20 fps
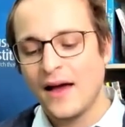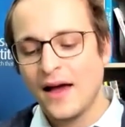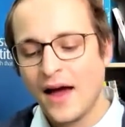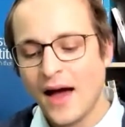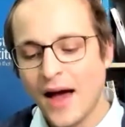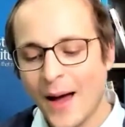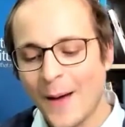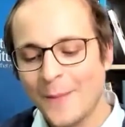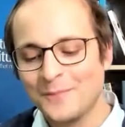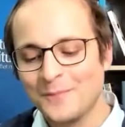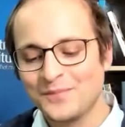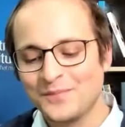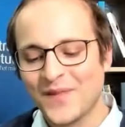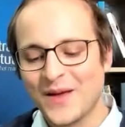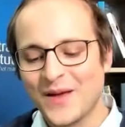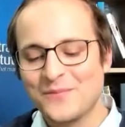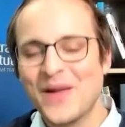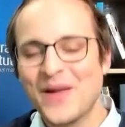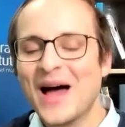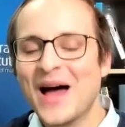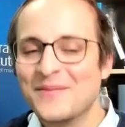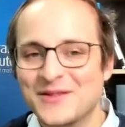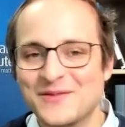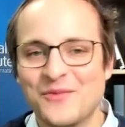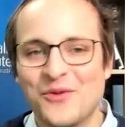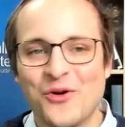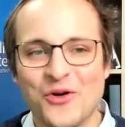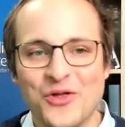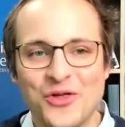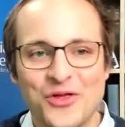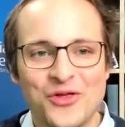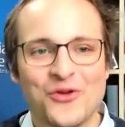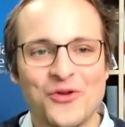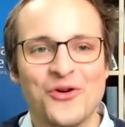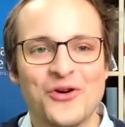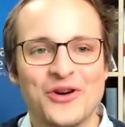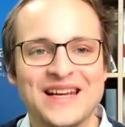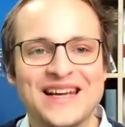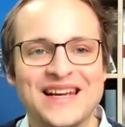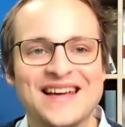Perhaps more
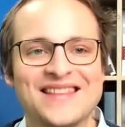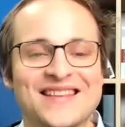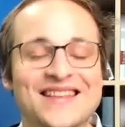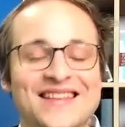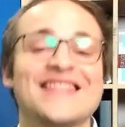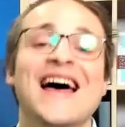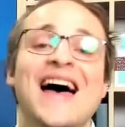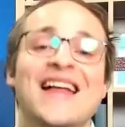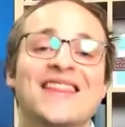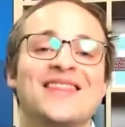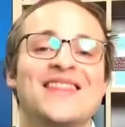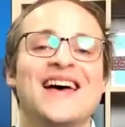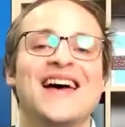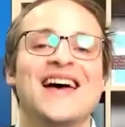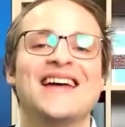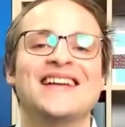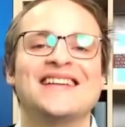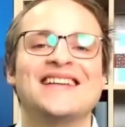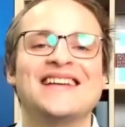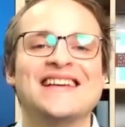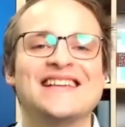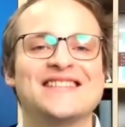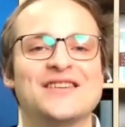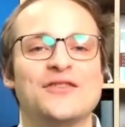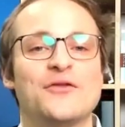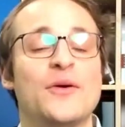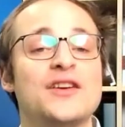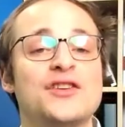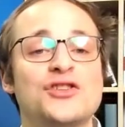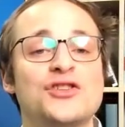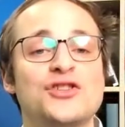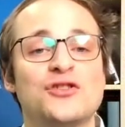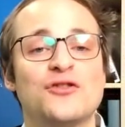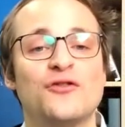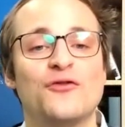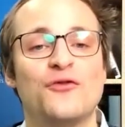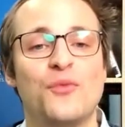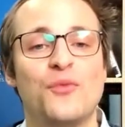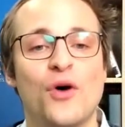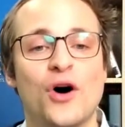thorny than that then is the question
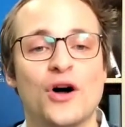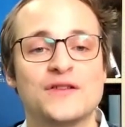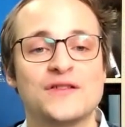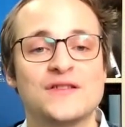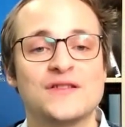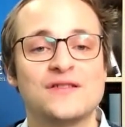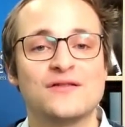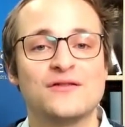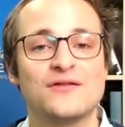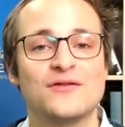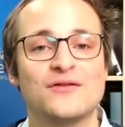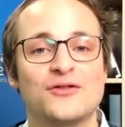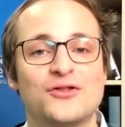of what's